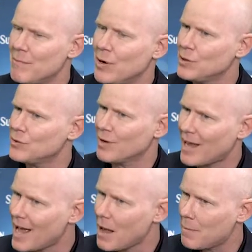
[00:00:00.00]
most
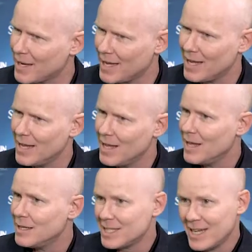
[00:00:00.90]
reliably
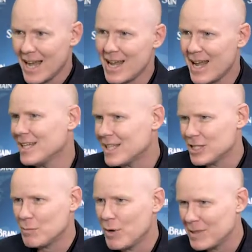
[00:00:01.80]
today at
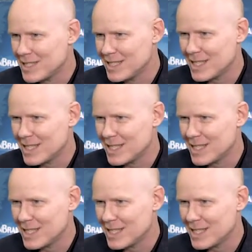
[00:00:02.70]
this moment in